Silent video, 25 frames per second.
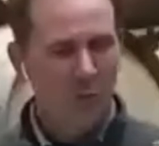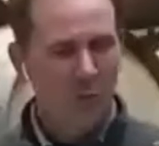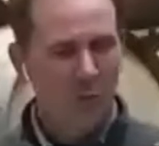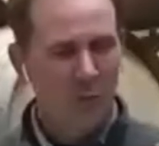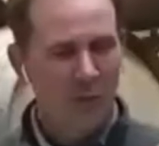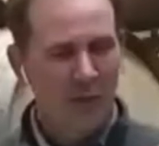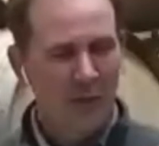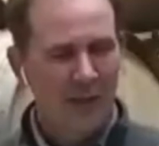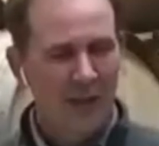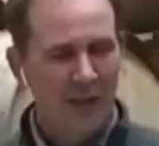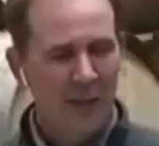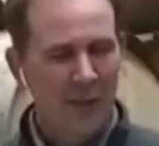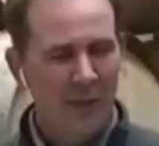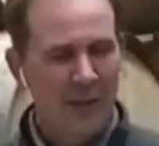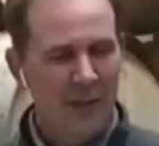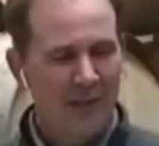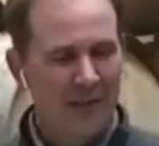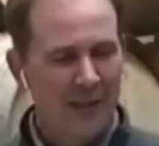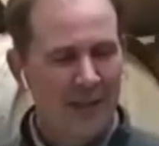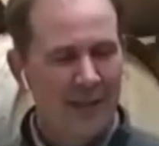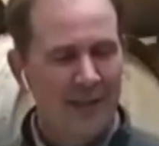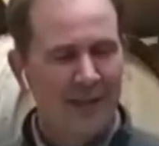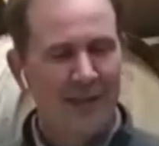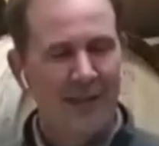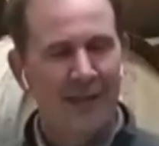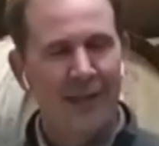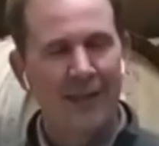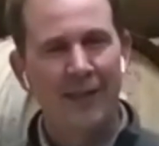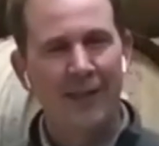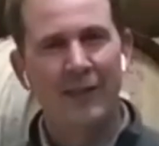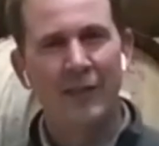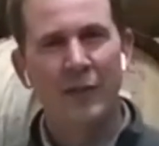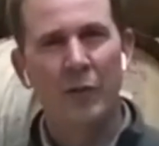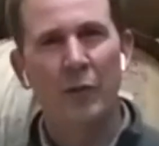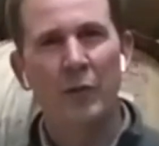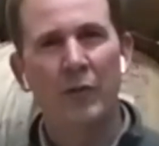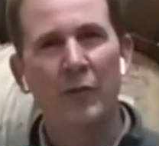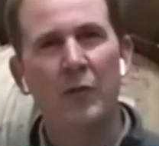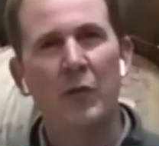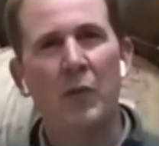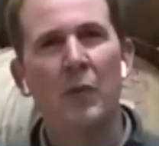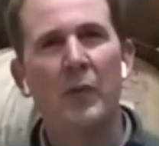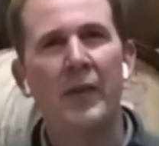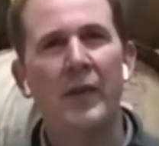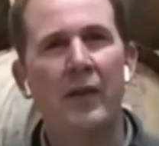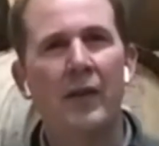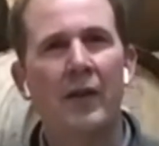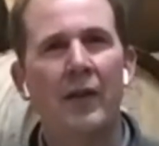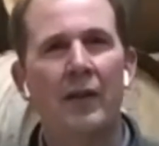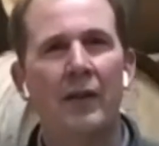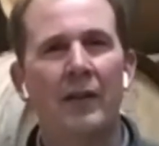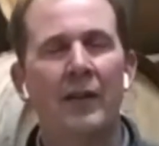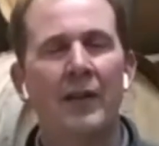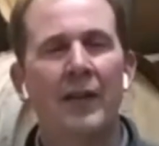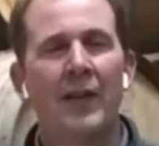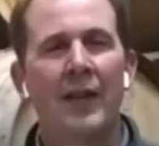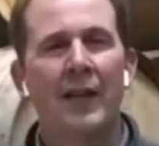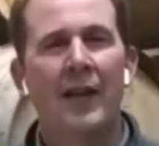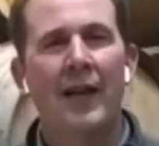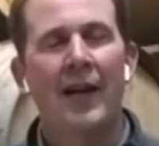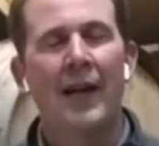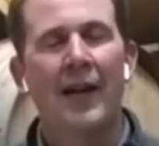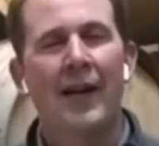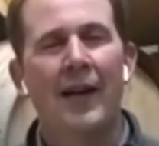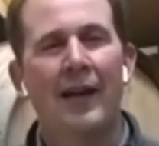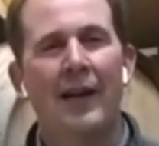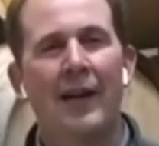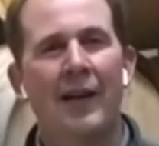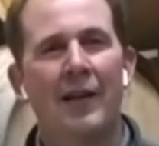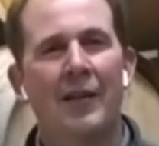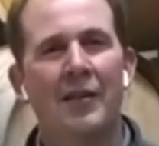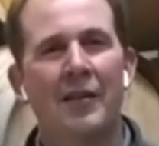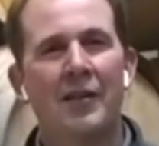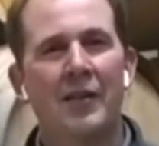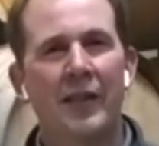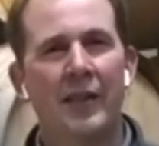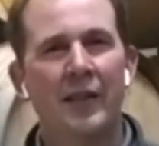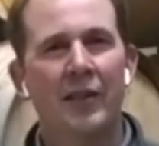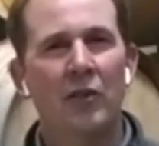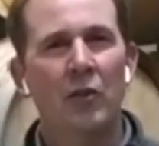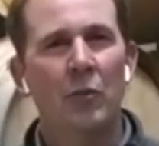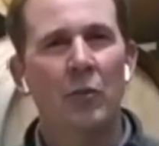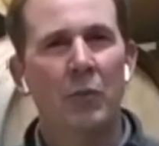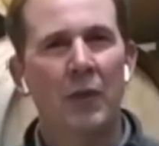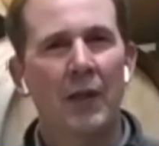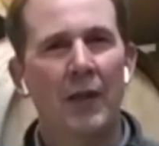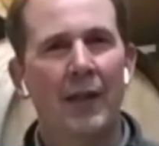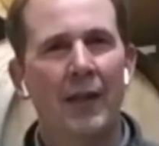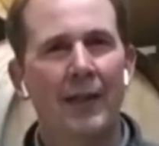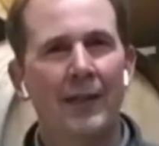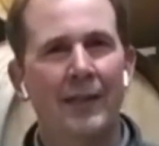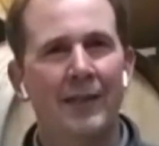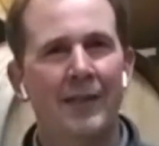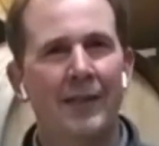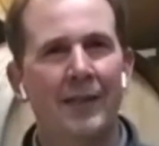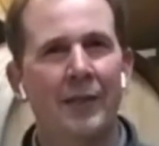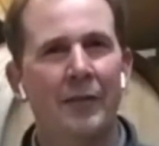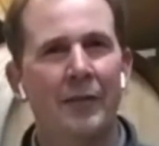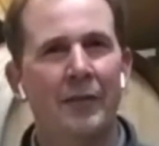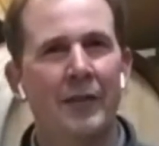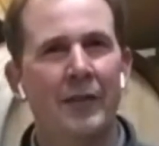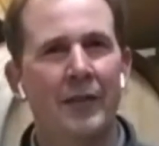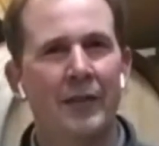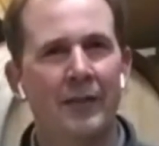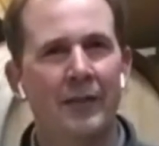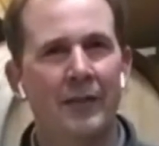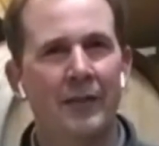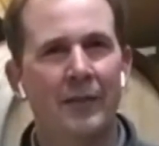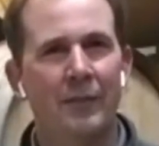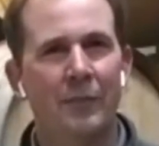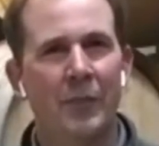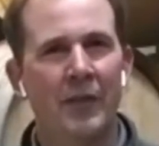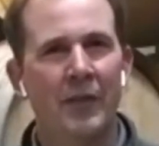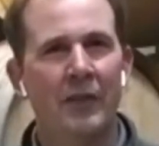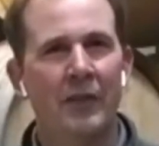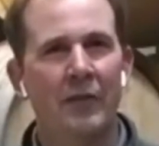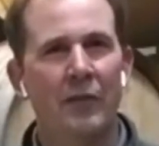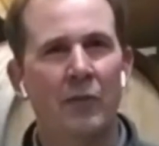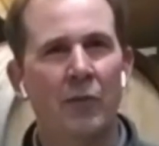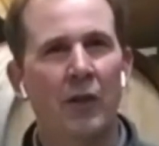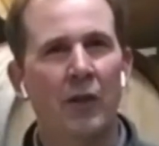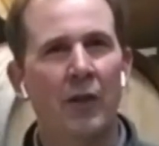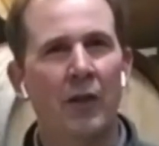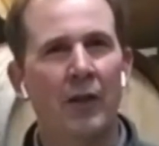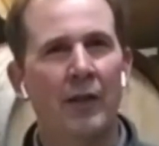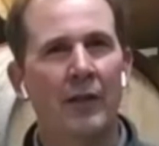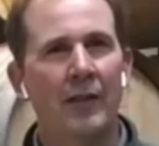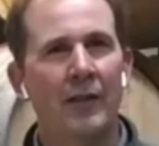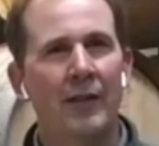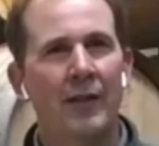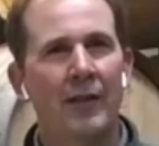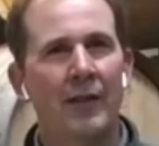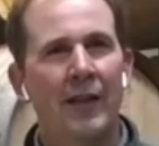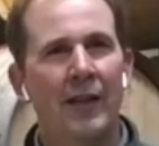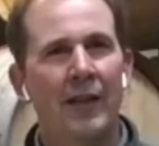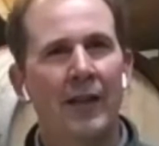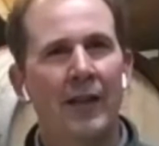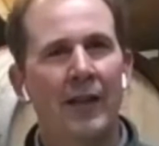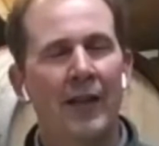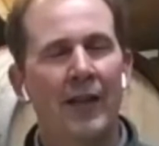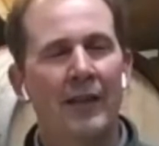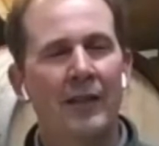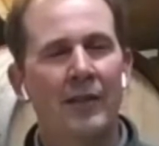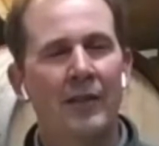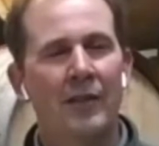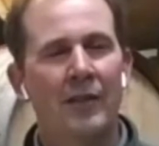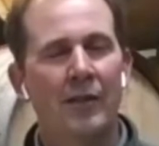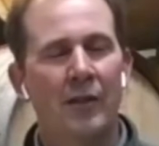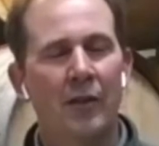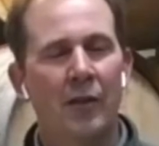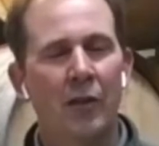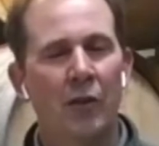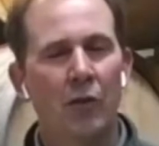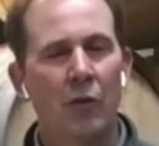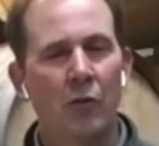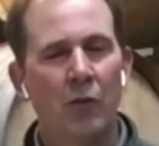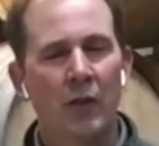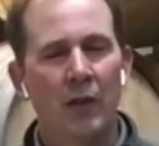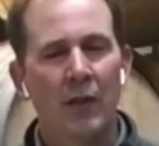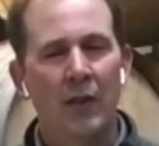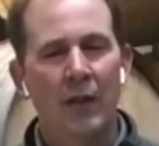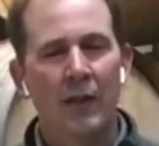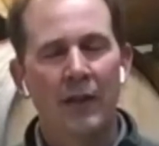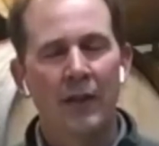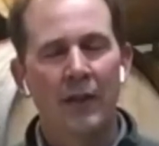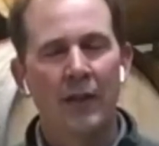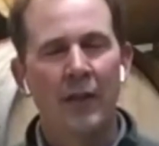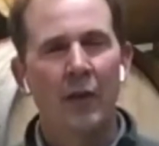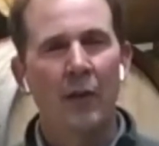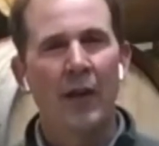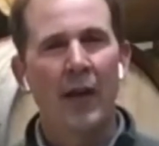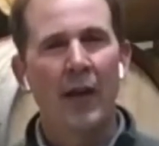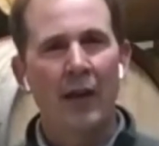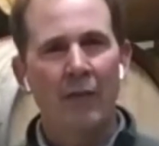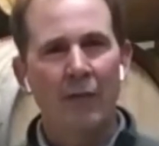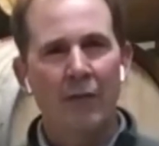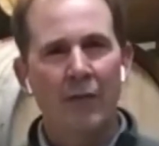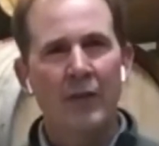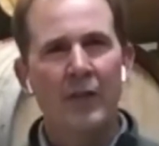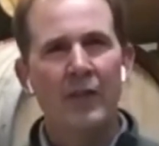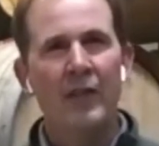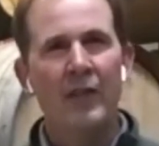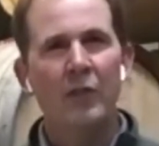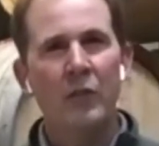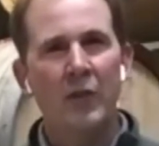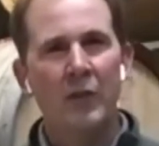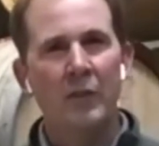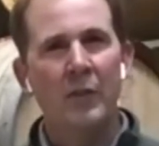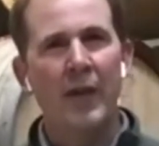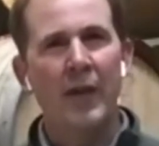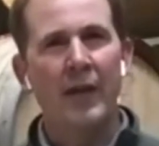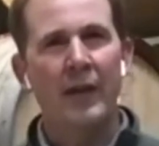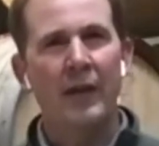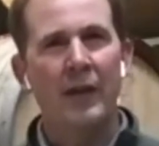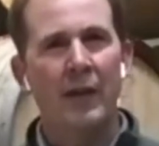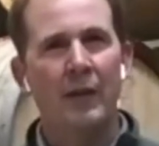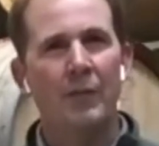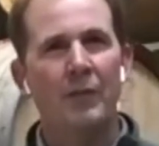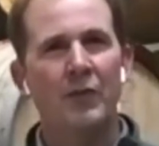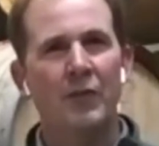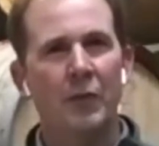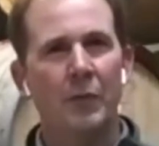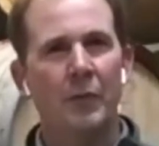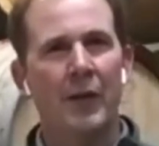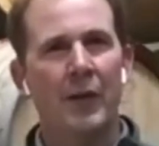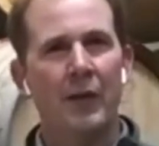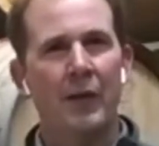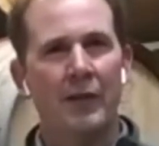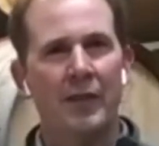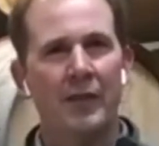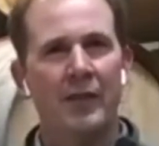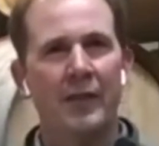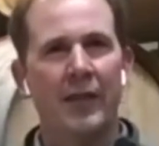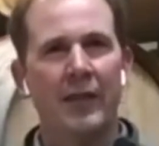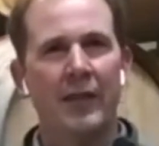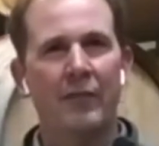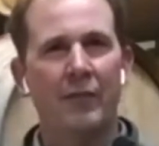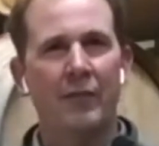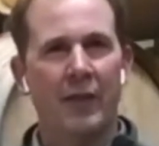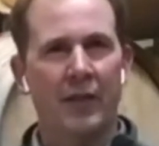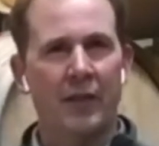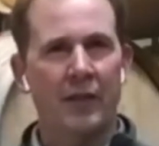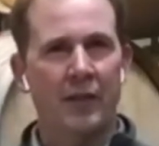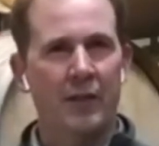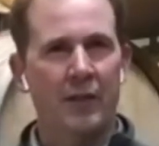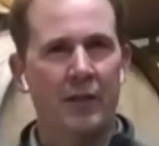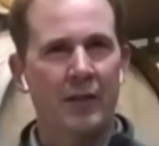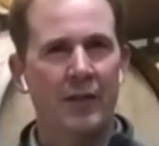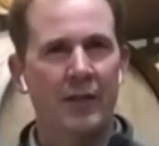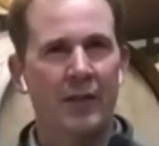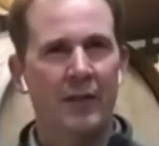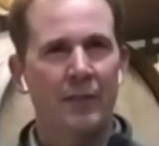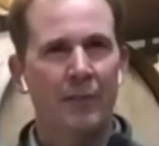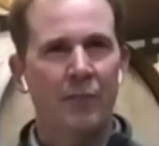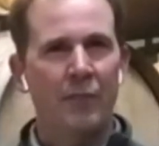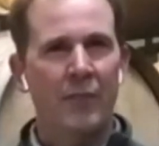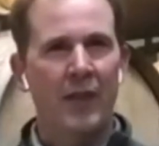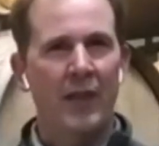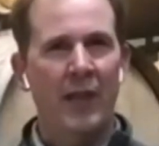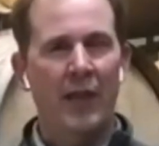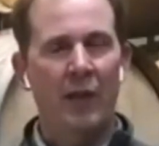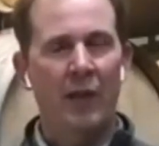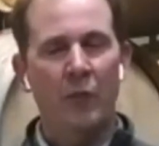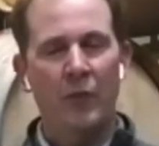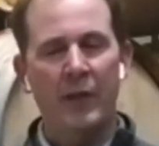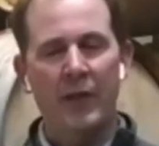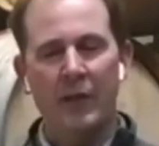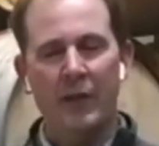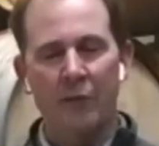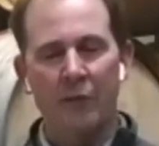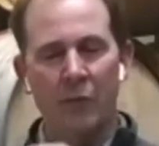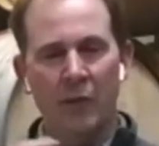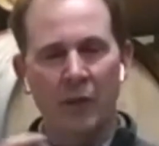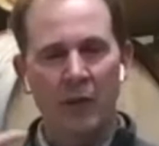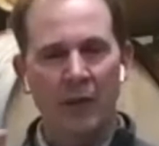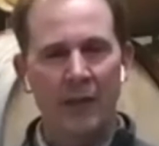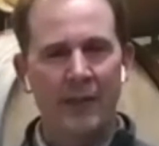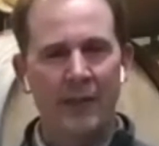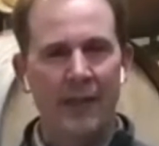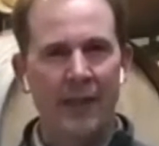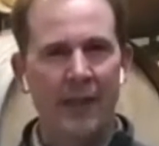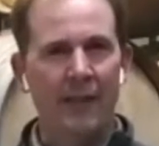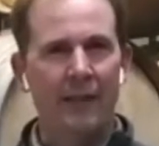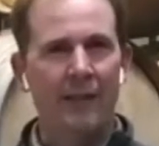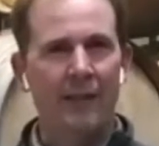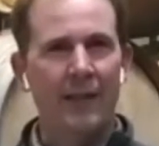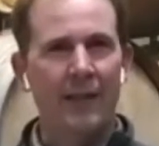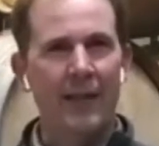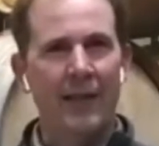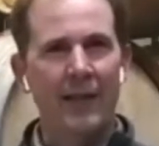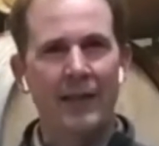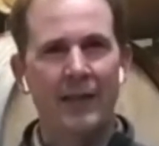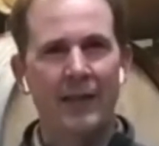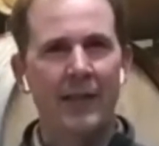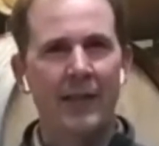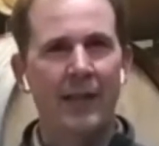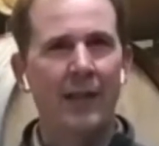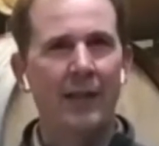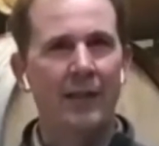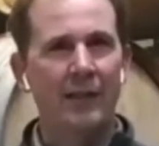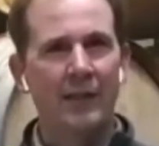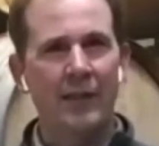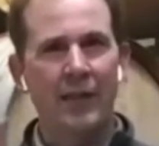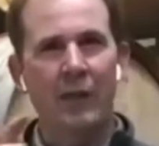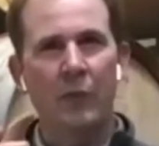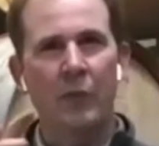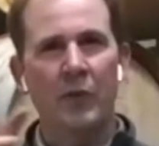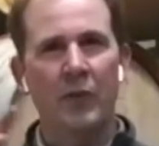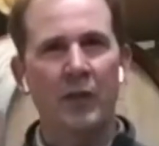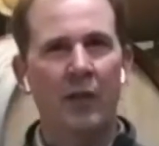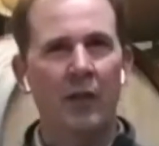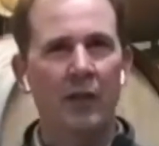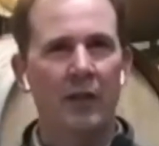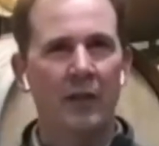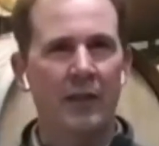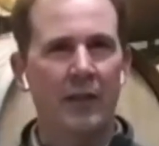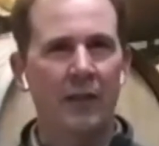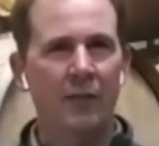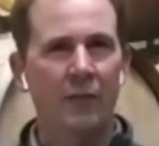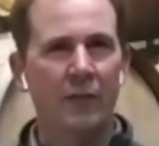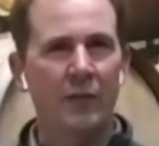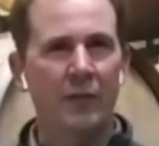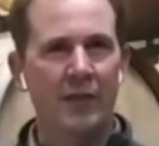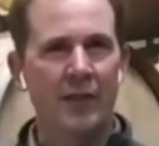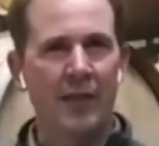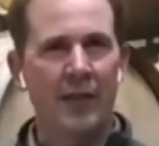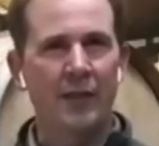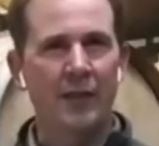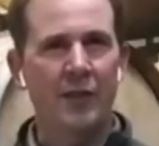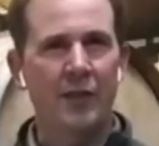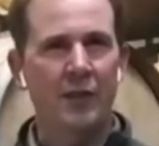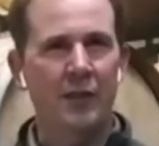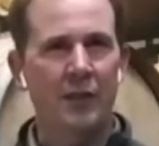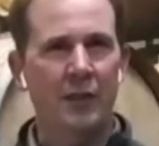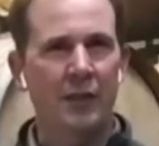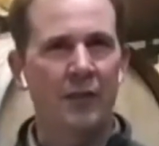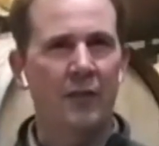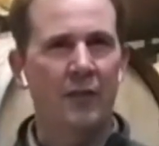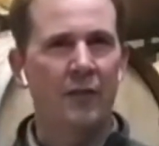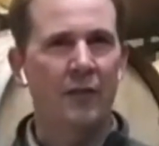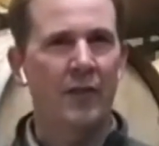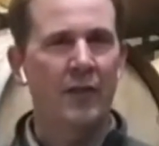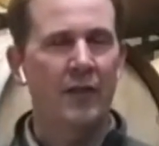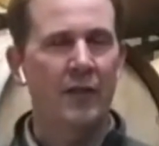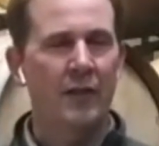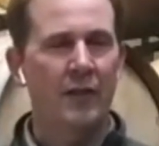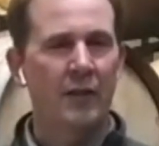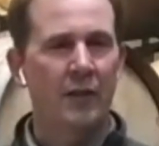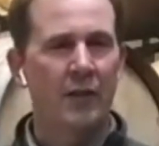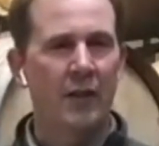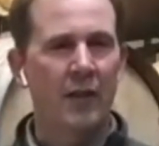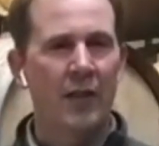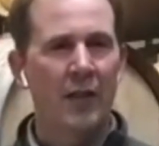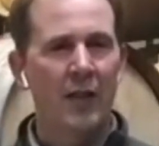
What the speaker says: going to be tasting two of what we call our single block series Pinot Noir. And so, everything we make comes from our estate vineyard, and we really take a lot of TLC with all the different sections of the vineyard.